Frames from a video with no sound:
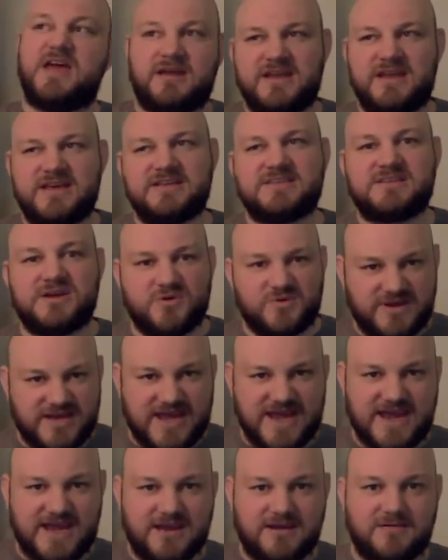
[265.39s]
It is
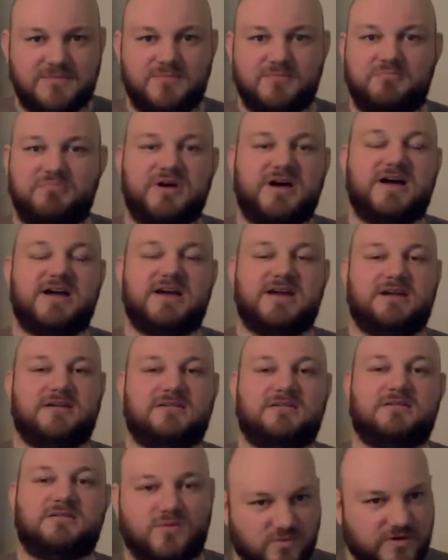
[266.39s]
okay,
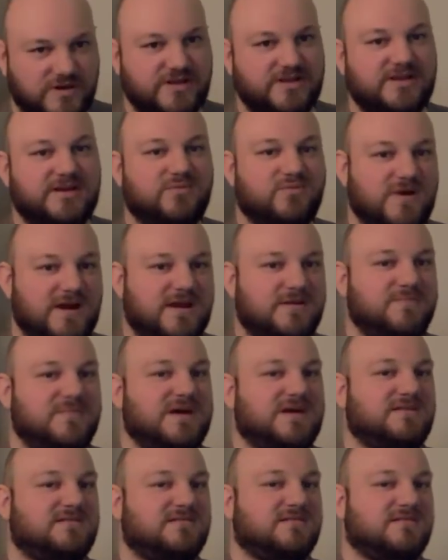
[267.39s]
but really
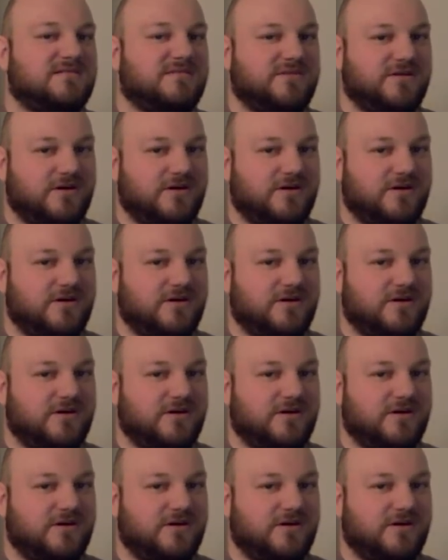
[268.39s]
recommend